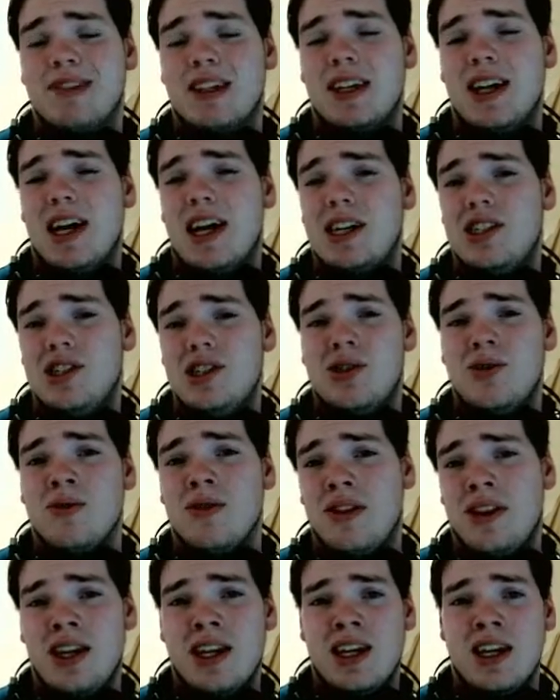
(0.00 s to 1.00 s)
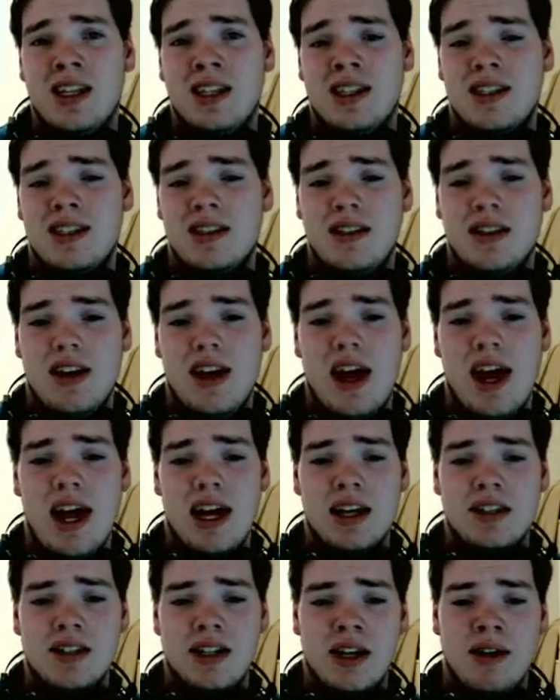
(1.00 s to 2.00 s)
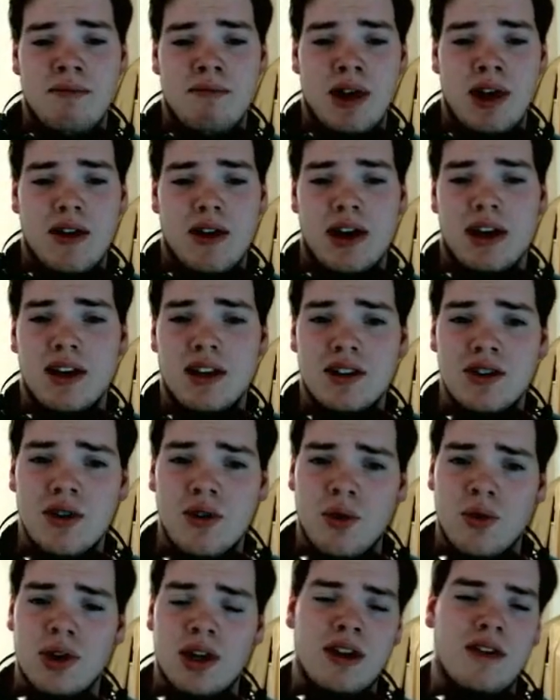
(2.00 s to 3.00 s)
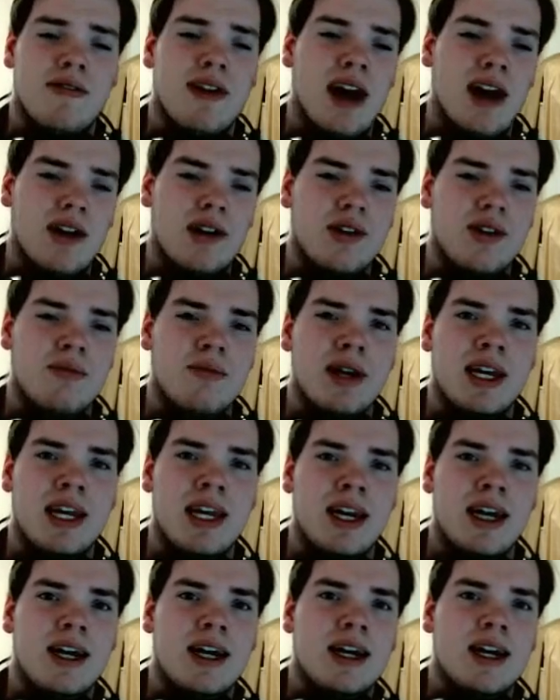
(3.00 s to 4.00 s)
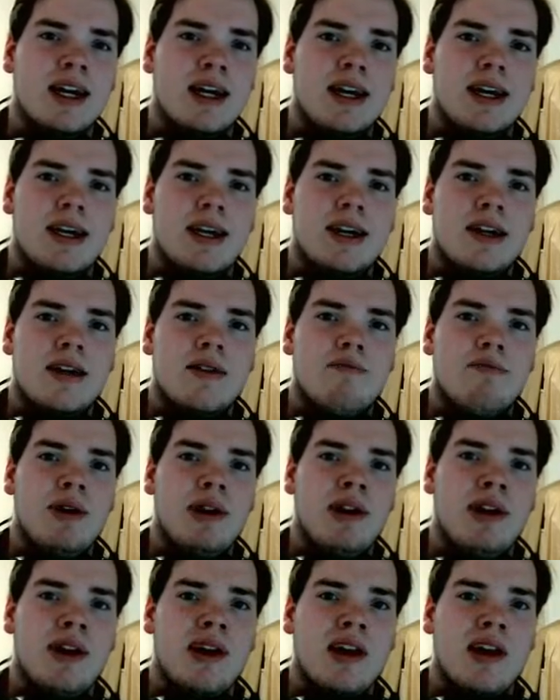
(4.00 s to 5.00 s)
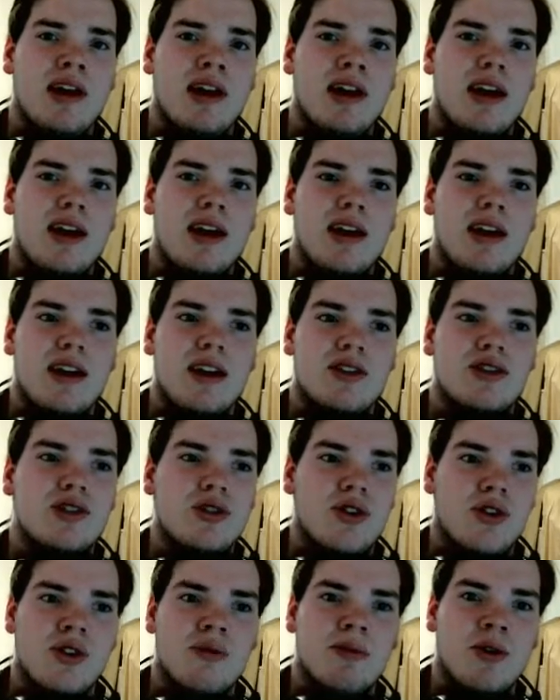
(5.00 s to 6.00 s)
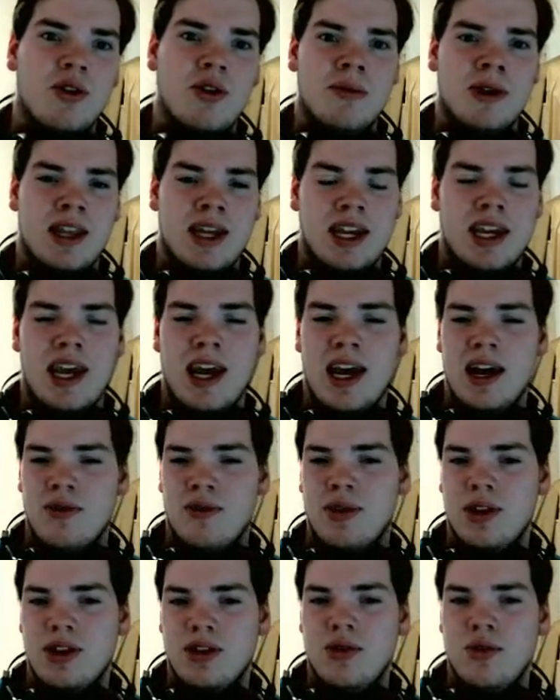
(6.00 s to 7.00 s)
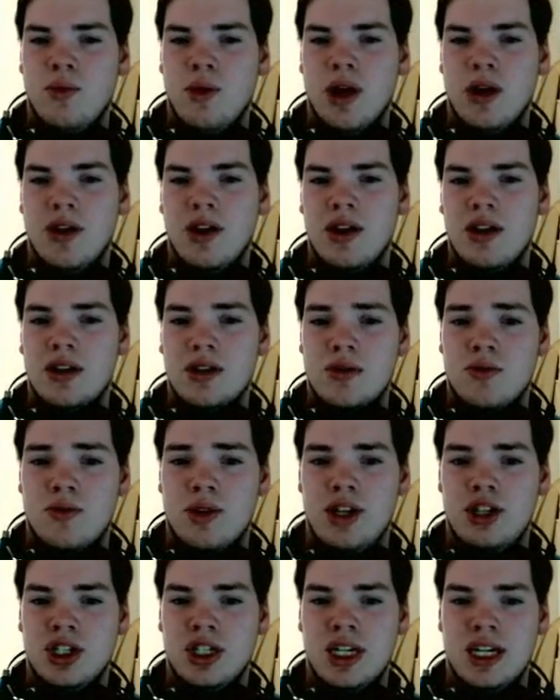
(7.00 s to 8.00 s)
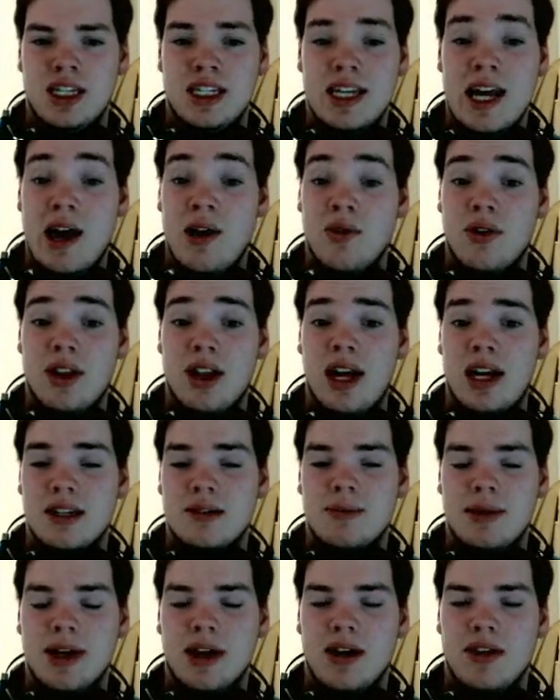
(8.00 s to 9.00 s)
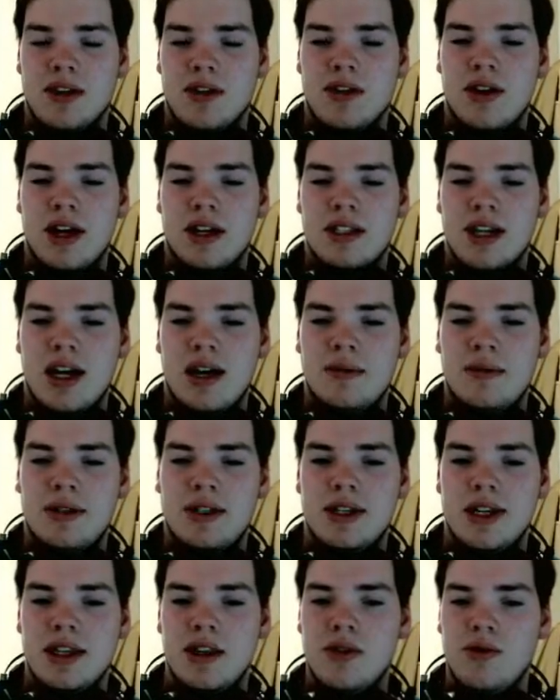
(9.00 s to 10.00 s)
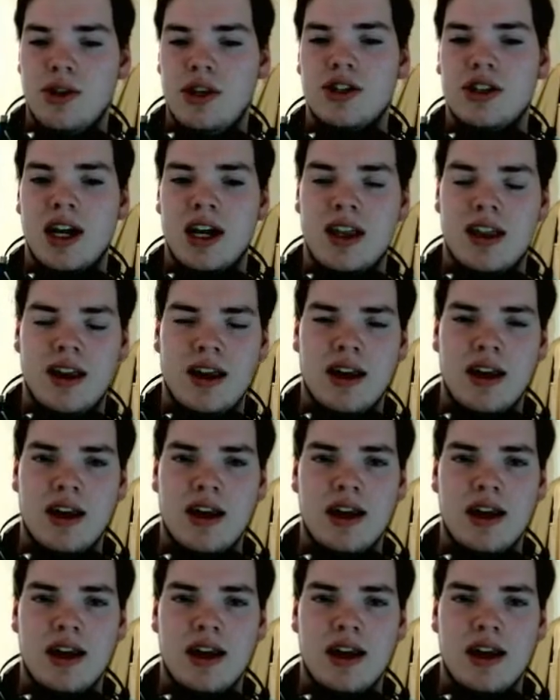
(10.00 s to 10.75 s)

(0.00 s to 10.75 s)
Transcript: I just don't think it has any merit. It doesn't hold any value to me. Being a starter Pokemon that can't really do well in its own region, it's outclassed by other grass types in the region, I think.